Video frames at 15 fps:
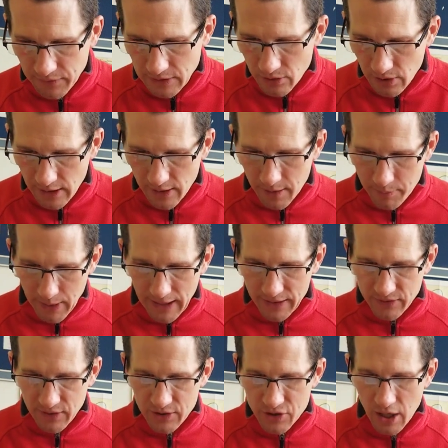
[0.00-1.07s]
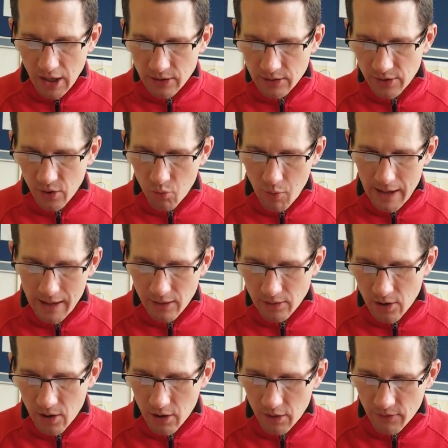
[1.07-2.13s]
we look in our passage, a little while
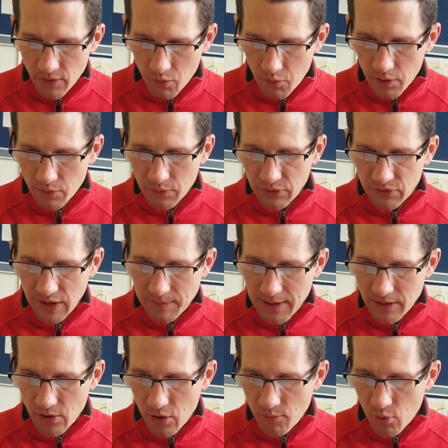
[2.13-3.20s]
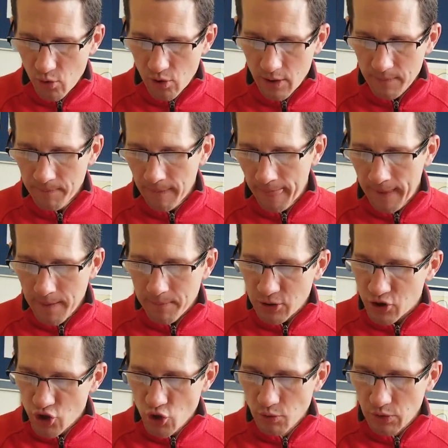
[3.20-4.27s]
longer and the world will see me no more, but
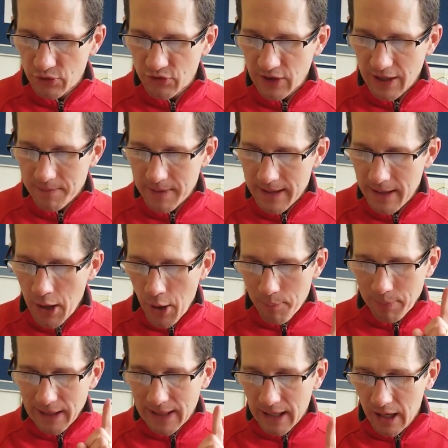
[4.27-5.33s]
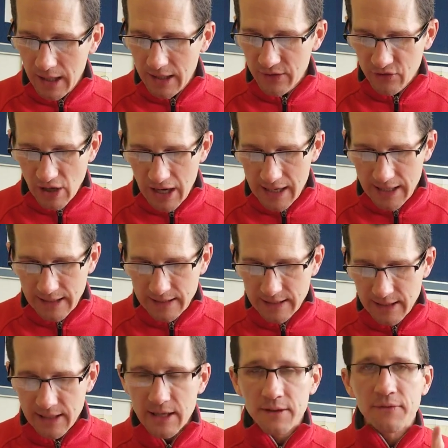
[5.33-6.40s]
you will see me. Because I
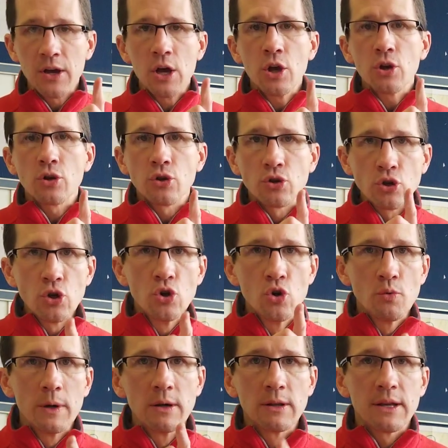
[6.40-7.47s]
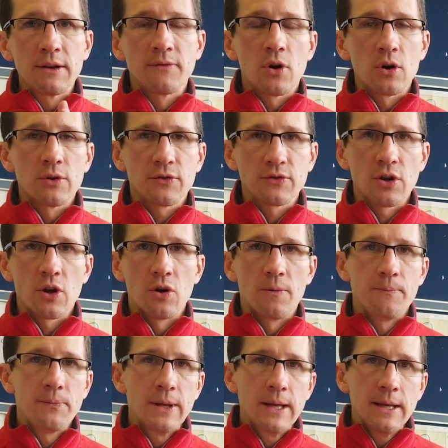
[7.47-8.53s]
live, you will live also.
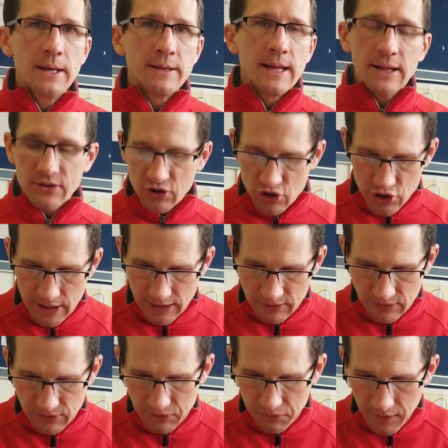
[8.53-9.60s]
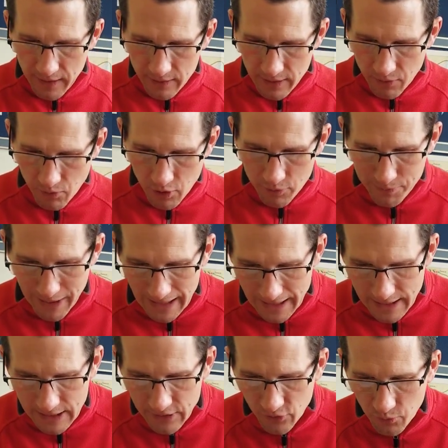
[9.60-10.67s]
That's Jesus' very word. By
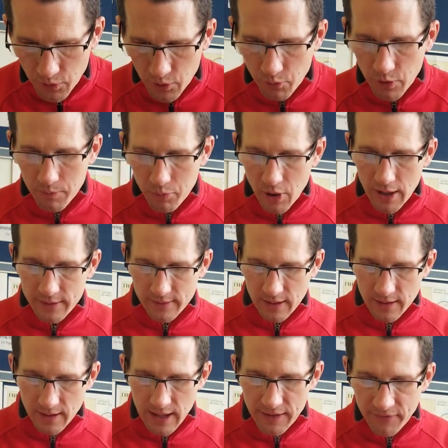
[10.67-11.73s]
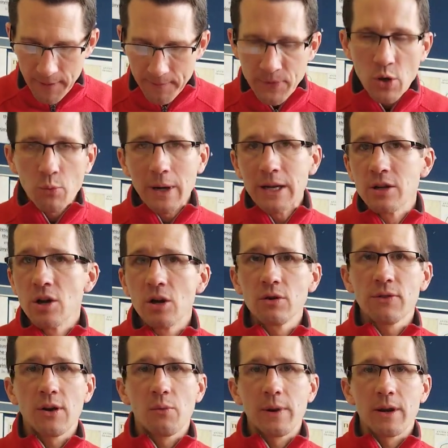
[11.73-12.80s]
his word, we're brought to life. We know
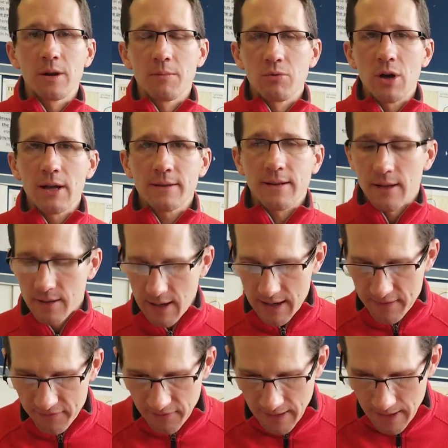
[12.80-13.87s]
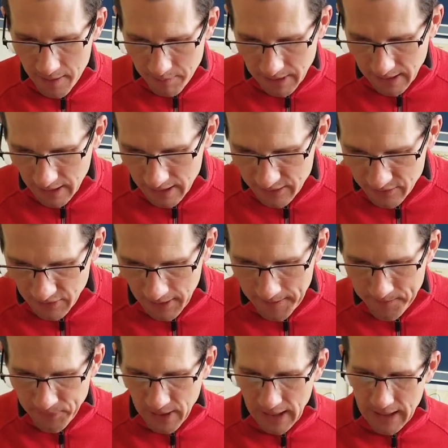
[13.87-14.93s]
that we are brought to life because
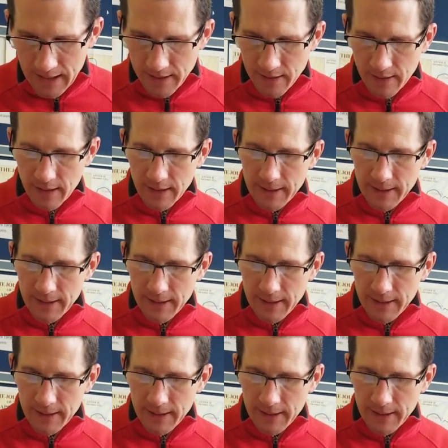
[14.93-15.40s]
in